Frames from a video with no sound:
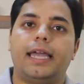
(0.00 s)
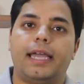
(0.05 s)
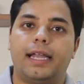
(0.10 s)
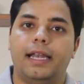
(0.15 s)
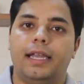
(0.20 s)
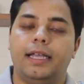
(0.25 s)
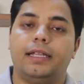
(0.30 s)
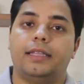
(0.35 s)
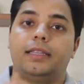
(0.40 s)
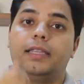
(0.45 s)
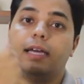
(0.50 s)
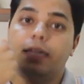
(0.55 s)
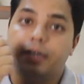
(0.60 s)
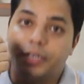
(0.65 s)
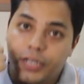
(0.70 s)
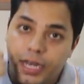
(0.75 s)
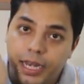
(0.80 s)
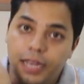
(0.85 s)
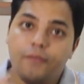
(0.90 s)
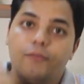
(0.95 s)
tackling, the
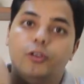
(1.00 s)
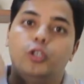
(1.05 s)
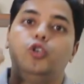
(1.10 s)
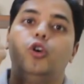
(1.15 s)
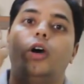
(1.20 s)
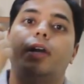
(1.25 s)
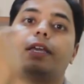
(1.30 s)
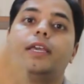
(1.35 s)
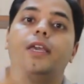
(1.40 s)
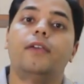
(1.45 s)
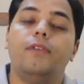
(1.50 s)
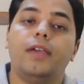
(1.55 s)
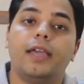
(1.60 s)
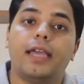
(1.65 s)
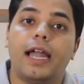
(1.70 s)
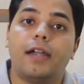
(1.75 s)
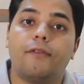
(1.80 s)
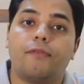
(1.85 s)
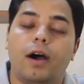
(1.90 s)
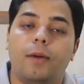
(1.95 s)
training which you are
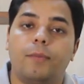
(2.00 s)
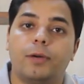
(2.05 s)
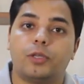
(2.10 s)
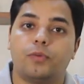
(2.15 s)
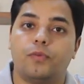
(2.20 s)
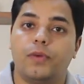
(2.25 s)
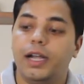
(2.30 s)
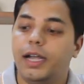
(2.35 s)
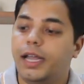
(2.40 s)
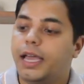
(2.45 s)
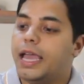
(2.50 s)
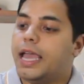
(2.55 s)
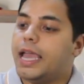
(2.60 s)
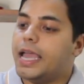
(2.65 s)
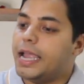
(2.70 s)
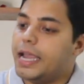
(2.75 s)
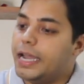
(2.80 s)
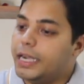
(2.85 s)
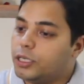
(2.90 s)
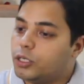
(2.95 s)
giving at farmers field,
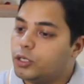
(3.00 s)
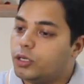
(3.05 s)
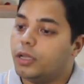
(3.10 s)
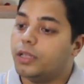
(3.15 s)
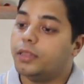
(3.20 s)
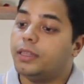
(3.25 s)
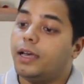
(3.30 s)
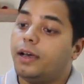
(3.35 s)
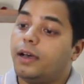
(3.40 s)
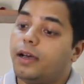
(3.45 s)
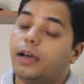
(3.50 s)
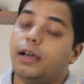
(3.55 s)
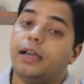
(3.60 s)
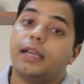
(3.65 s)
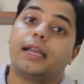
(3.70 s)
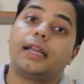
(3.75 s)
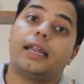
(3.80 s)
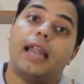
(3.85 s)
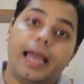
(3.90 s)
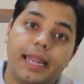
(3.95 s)

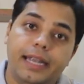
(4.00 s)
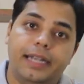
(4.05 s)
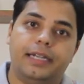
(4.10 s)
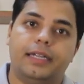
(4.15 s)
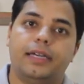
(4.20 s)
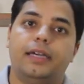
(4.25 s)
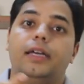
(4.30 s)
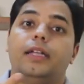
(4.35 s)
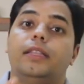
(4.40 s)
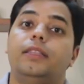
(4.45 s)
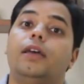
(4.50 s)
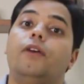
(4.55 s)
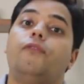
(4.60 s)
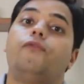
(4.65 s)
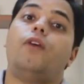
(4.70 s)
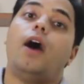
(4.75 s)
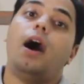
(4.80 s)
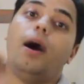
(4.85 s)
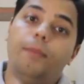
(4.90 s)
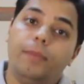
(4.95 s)
the client, the
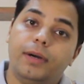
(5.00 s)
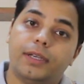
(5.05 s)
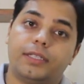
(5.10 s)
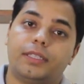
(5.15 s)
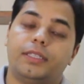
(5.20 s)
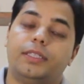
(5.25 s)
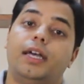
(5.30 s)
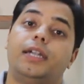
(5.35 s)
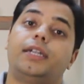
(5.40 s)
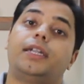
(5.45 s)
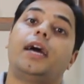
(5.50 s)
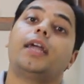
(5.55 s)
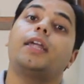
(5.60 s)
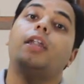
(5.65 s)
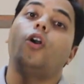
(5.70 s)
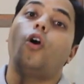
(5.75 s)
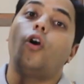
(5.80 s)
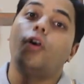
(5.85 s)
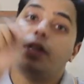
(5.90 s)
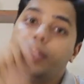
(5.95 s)
farmers, the
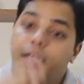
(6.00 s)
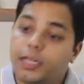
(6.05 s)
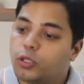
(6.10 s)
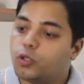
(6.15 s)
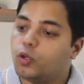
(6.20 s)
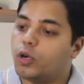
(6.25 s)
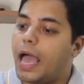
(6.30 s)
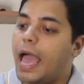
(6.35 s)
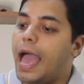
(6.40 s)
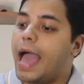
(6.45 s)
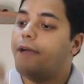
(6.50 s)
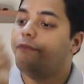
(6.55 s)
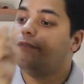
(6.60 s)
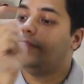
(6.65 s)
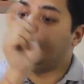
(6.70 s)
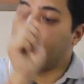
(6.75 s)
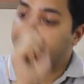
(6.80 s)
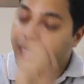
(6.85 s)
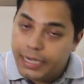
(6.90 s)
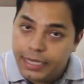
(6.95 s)
target audience should
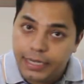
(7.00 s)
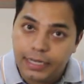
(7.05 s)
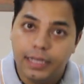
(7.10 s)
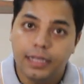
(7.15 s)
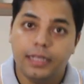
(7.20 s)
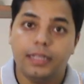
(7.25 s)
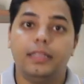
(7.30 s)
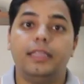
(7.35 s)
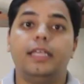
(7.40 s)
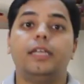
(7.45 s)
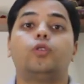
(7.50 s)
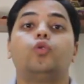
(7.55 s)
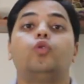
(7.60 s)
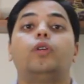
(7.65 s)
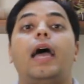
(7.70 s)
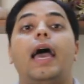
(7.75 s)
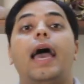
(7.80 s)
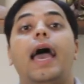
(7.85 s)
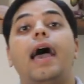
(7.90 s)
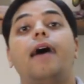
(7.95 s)
have need. They
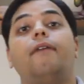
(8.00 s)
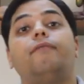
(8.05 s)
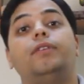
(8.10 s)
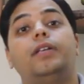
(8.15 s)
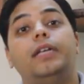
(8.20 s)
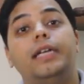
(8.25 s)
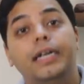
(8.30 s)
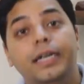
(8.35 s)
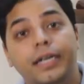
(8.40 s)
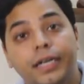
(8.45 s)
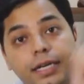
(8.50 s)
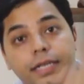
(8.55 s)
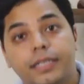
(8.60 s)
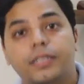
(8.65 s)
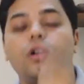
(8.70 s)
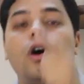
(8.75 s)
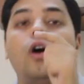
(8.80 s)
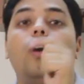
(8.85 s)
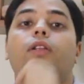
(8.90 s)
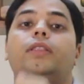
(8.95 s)
should have
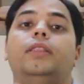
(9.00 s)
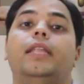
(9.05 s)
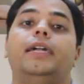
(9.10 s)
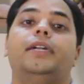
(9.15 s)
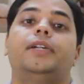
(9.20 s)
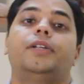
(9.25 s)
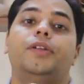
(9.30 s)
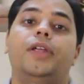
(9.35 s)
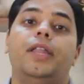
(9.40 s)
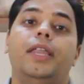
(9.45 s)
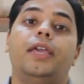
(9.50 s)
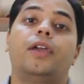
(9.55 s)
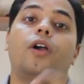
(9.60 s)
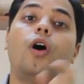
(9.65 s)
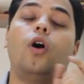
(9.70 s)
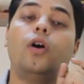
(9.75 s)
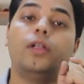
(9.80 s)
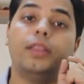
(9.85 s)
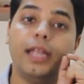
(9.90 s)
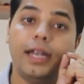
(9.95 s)
interest on that training,
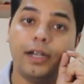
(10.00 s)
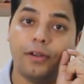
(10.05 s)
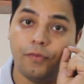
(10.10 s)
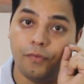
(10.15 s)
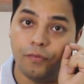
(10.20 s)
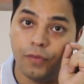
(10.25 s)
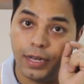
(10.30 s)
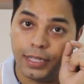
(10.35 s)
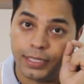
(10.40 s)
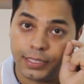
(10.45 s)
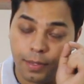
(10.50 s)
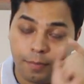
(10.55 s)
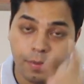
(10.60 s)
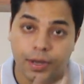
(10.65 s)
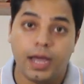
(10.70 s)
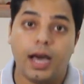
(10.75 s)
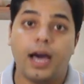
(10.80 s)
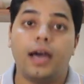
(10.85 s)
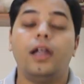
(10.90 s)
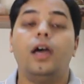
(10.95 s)
on that village
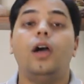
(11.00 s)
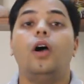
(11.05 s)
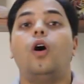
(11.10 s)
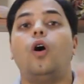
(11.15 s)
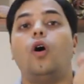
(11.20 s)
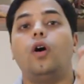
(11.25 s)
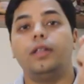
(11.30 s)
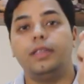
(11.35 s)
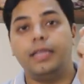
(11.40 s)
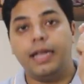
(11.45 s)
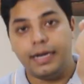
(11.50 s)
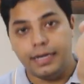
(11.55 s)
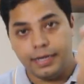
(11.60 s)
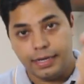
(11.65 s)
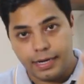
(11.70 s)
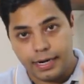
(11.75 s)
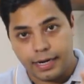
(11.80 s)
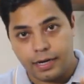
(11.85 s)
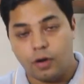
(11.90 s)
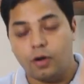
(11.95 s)
seminar, on
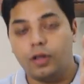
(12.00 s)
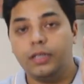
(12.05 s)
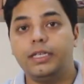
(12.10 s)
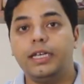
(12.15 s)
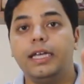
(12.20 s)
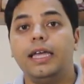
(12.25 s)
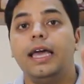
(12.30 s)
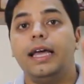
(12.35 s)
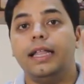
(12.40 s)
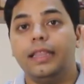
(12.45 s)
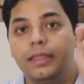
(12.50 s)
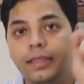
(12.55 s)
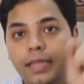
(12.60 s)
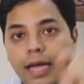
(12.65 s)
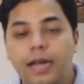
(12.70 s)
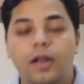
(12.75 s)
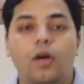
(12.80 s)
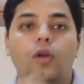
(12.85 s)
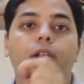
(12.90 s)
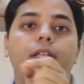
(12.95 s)
that technology.
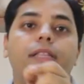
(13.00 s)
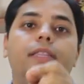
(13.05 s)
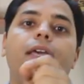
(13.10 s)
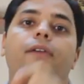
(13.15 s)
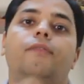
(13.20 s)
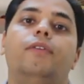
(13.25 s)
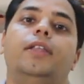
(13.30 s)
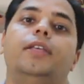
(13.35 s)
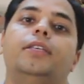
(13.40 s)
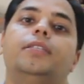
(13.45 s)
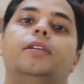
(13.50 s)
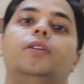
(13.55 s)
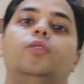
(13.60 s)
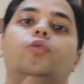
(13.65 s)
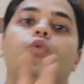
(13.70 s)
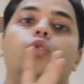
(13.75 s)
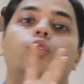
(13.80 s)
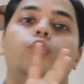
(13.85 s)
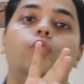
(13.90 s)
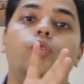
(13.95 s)
Then only they will listen
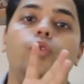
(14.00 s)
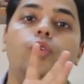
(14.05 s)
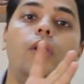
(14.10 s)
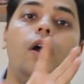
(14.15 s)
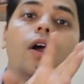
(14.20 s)
to you